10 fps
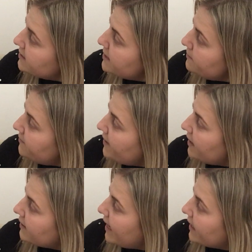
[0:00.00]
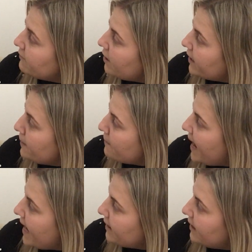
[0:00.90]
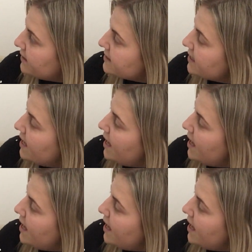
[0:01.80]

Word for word: Tim felt like a rocket pilot.